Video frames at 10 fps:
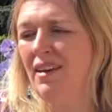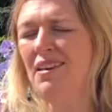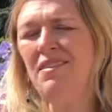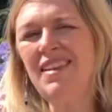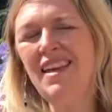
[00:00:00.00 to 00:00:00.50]

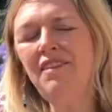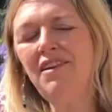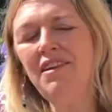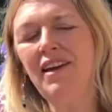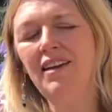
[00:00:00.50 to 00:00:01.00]
even
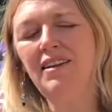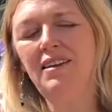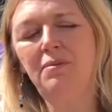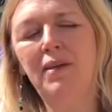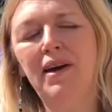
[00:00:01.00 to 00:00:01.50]
irritated
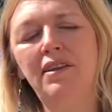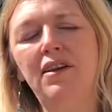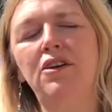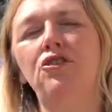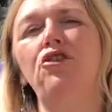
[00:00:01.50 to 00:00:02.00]
by
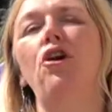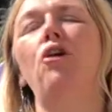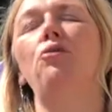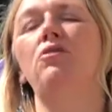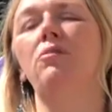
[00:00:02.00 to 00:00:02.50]
their
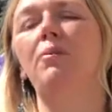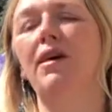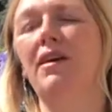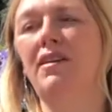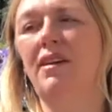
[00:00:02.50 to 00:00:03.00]
tone,
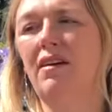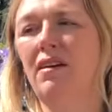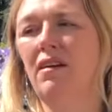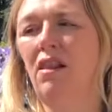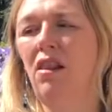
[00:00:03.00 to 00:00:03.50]
by
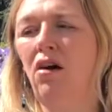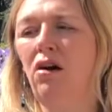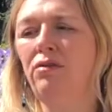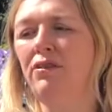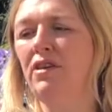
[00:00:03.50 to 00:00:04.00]
their
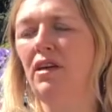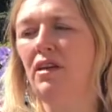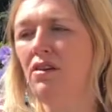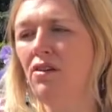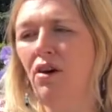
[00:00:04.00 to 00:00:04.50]
lofty
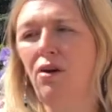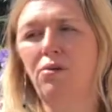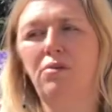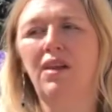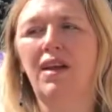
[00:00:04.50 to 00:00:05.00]

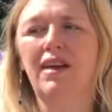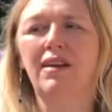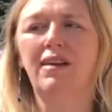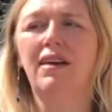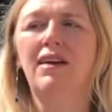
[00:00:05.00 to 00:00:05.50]
tone, like
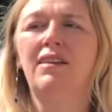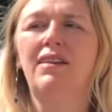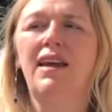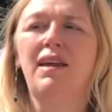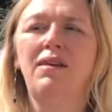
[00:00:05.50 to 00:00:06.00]

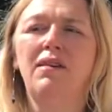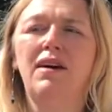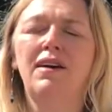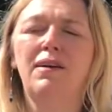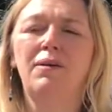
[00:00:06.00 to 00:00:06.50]
they
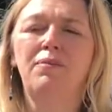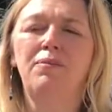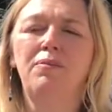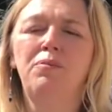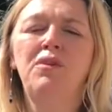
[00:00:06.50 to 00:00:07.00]

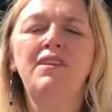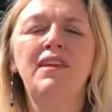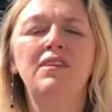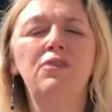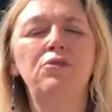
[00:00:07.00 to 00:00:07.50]

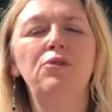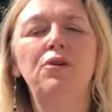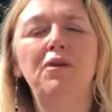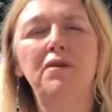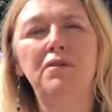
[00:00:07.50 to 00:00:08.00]
pretended to
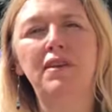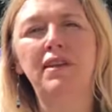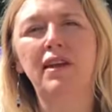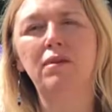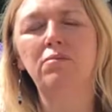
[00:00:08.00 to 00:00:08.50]
know
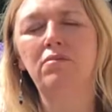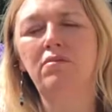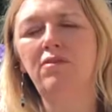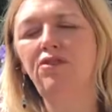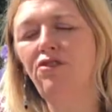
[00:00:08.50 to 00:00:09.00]
everything.
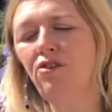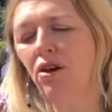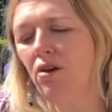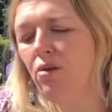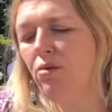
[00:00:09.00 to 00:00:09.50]

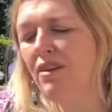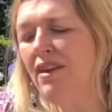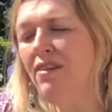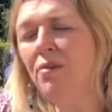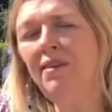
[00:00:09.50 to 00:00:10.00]
So
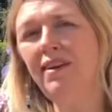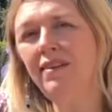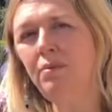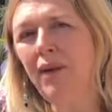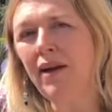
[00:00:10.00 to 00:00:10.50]
this was
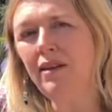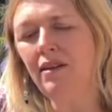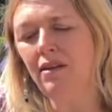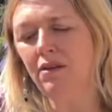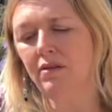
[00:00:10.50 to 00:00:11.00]
expected
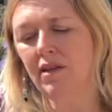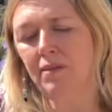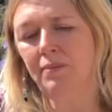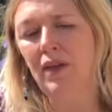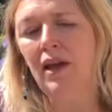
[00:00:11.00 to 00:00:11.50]
of them,
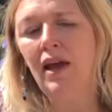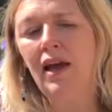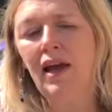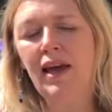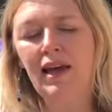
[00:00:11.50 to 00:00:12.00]

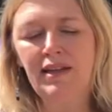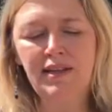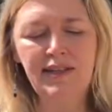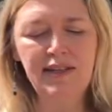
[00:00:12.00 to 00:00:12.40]
and